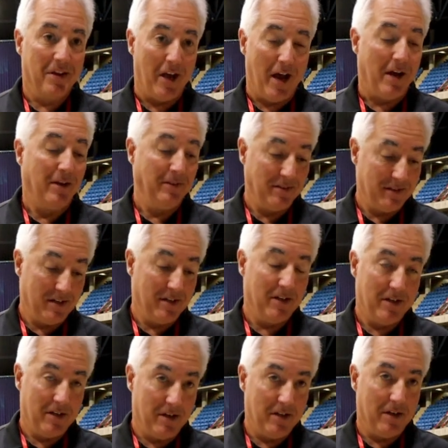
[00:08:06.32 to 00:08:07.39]
Yeah.
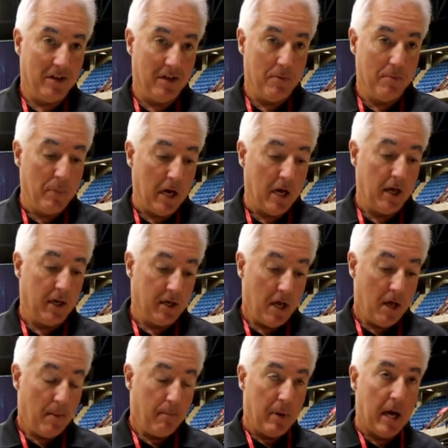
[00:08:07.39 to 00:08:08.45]

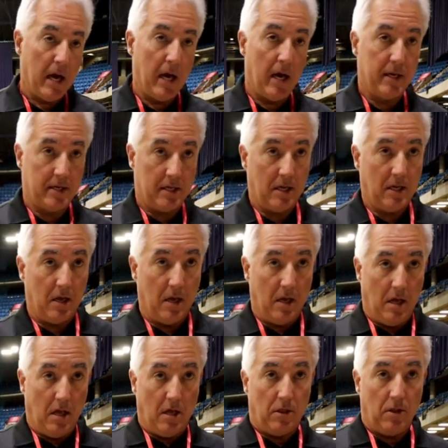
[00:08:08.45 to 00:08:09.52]
But
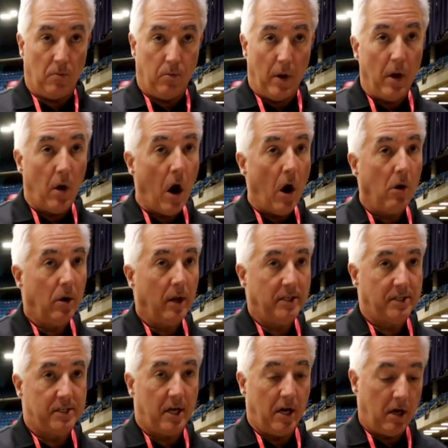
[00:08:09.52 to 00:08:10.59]
the real
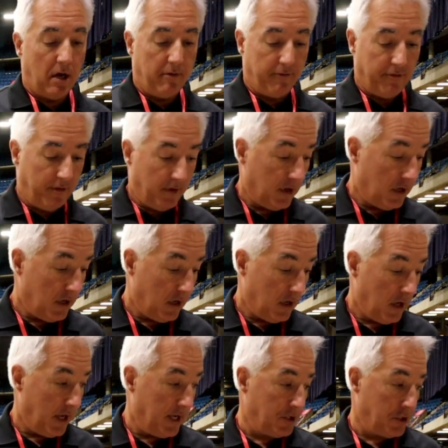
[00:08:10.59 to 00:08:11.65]
early
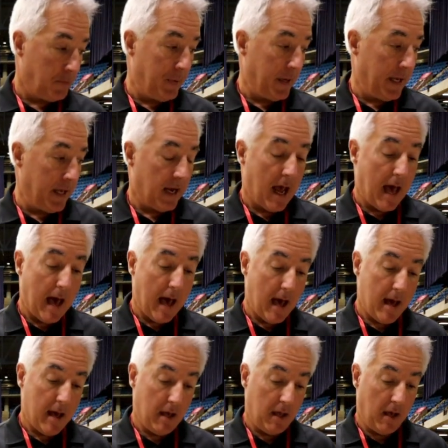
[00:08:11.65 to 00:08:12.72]
stuff is your
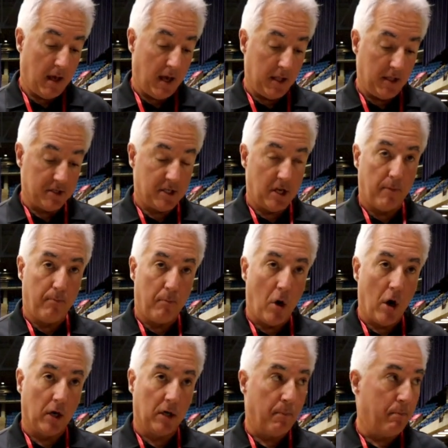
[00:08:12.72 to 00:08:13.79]
PNI and the stuff
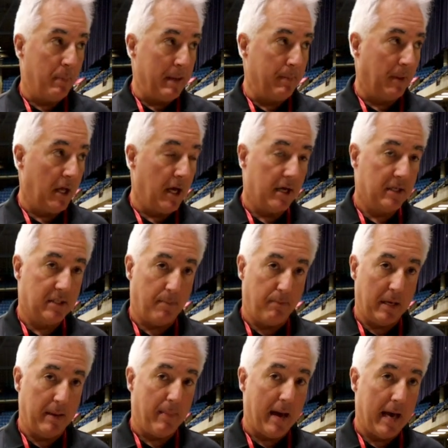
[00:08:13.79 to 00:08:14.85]
marked B plus
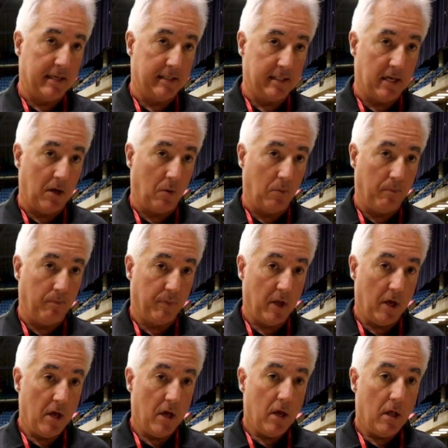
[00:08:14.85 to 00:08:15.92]
and B minus O.
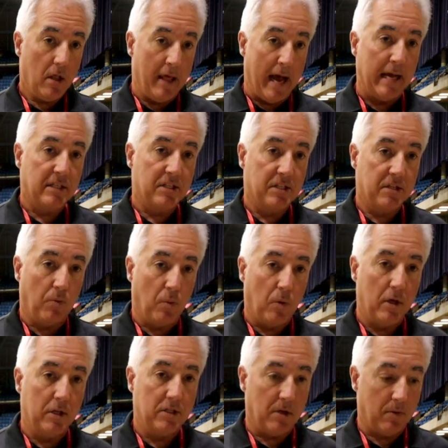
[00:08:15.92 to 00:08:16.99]
That's the
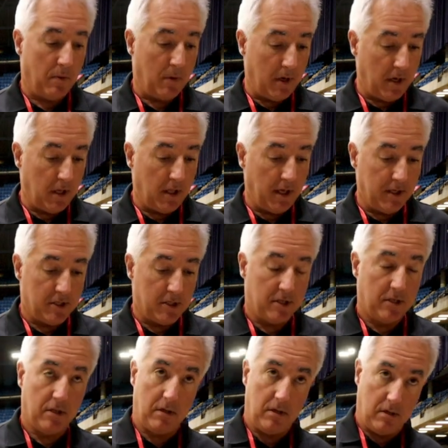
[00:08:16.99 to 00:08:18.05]
ones that really
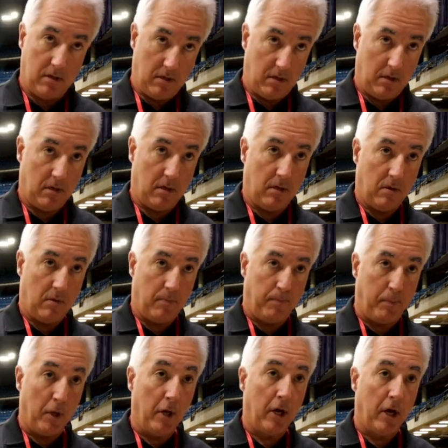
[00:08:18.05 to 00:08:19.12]

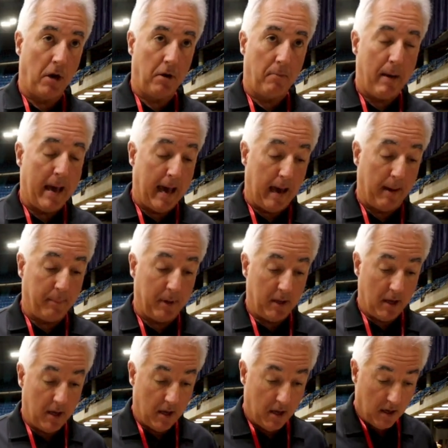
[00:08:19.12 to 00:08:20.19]
put it on the map.
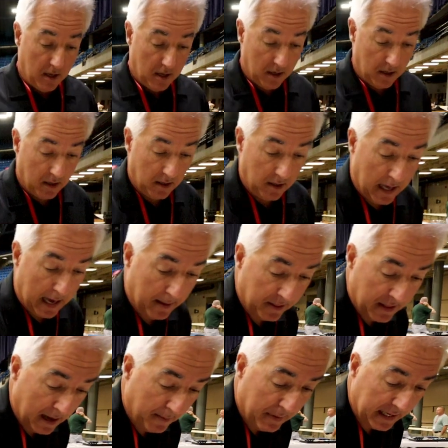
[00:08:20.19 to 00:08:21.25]

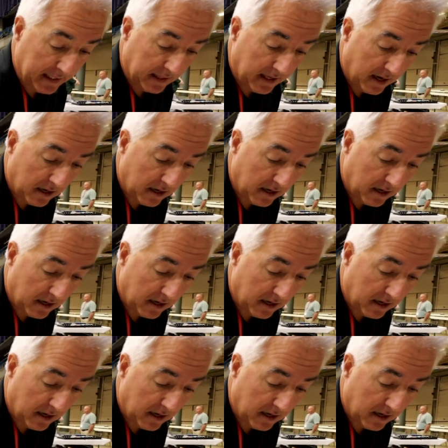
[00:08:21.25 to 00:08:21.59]
That bait